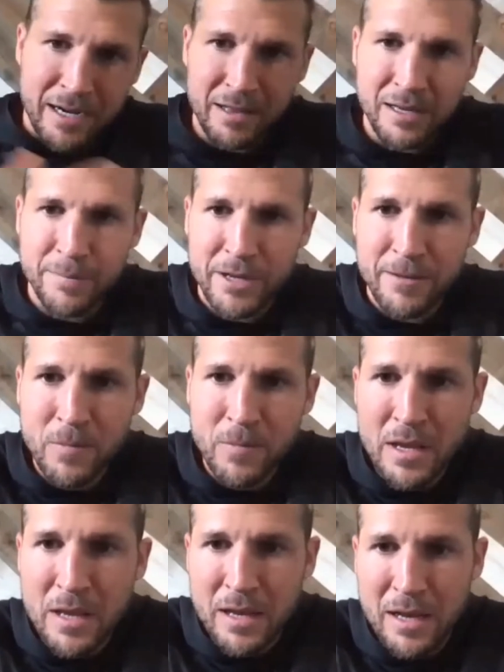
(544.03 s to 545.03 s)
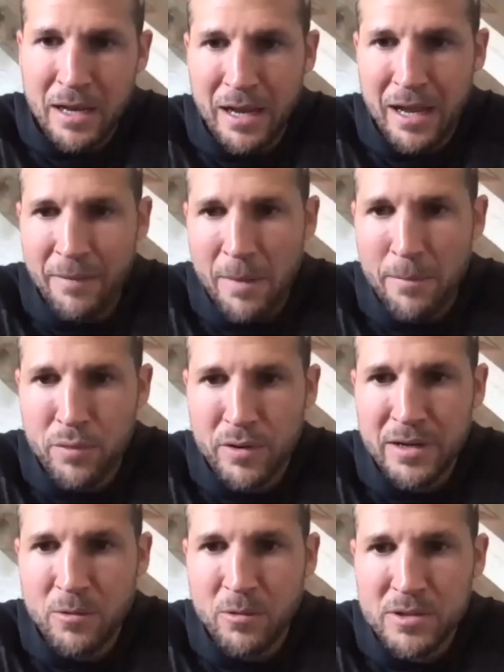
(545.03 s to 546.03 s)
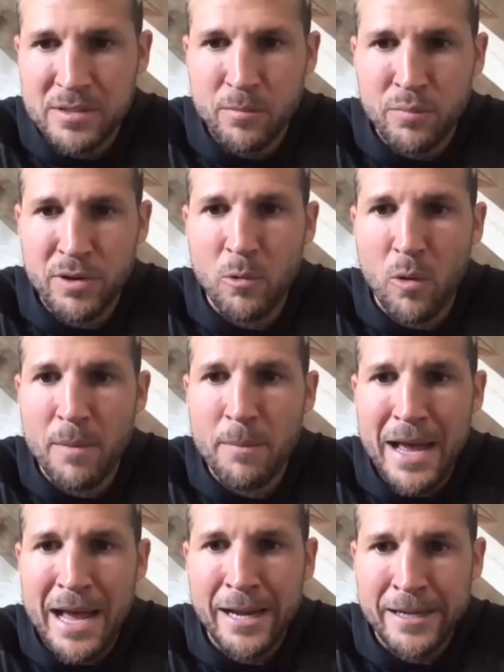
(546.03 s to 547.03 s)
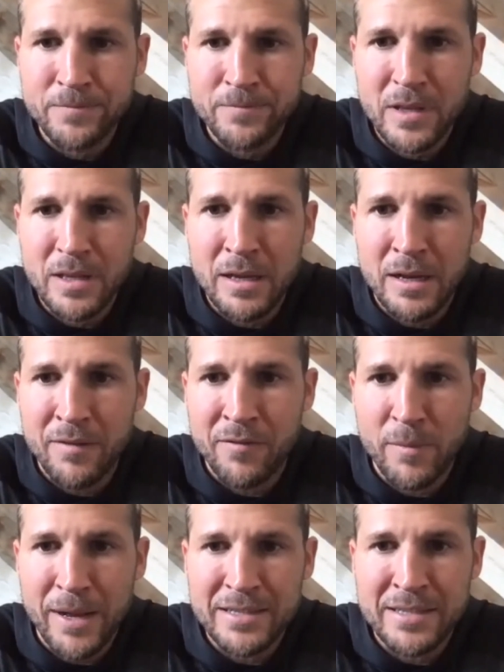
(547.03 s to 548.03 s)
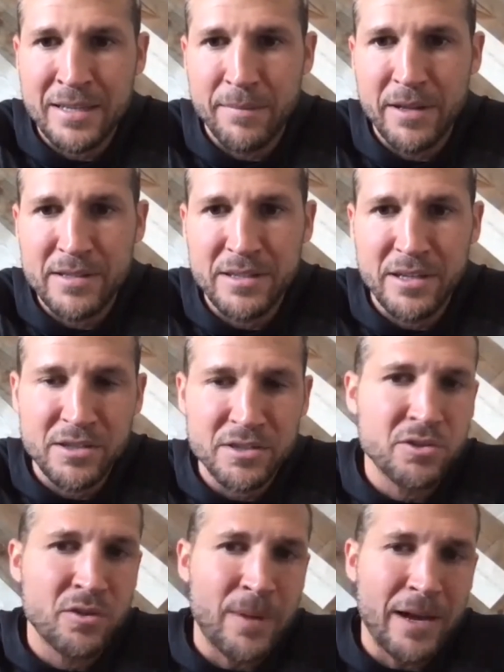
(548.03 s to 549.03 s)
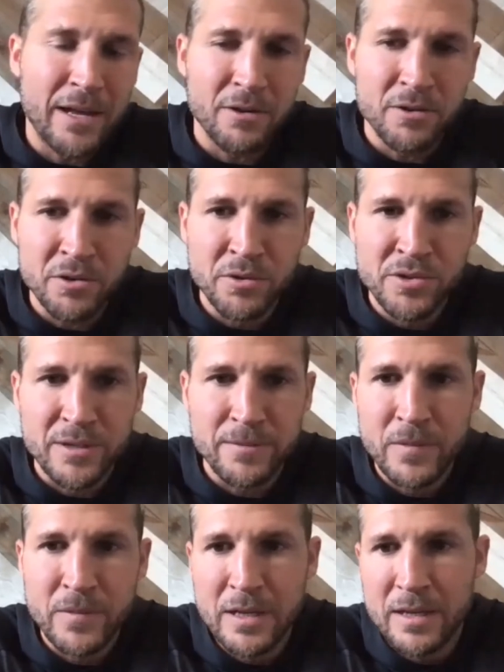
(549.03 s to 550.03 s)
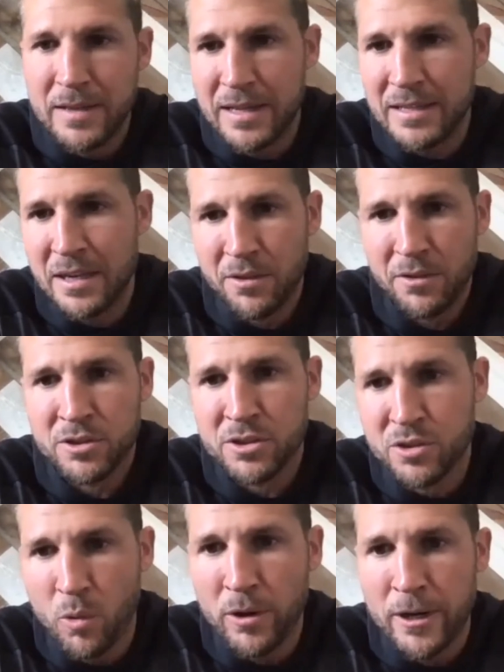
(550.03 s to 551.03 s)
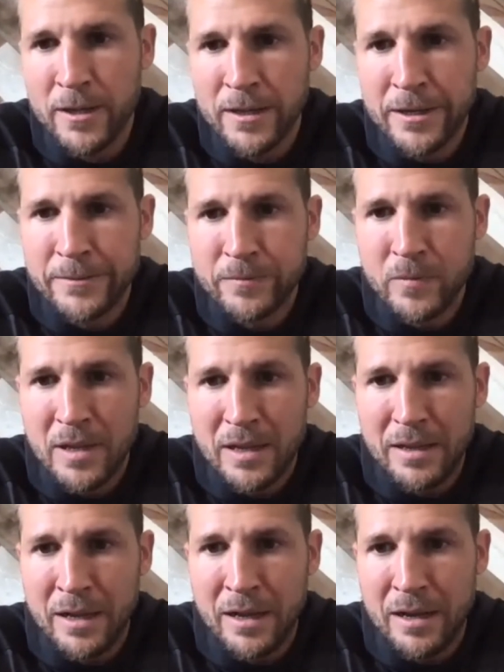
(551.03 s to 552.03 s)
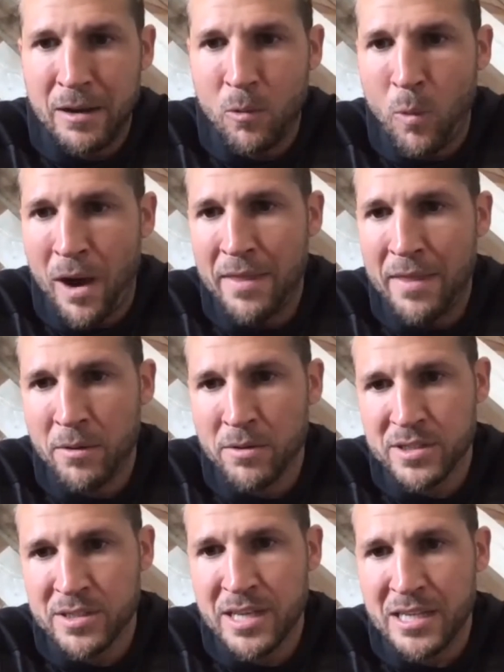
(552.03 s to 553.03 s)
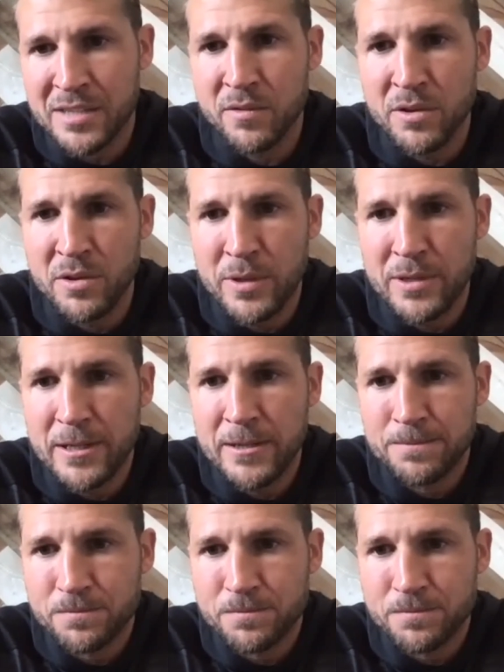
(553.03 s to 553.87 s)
limit it. I bring one back for about 10 minutes in each Zoom. I introduce them. They tell their story, why they were successful at UIndy,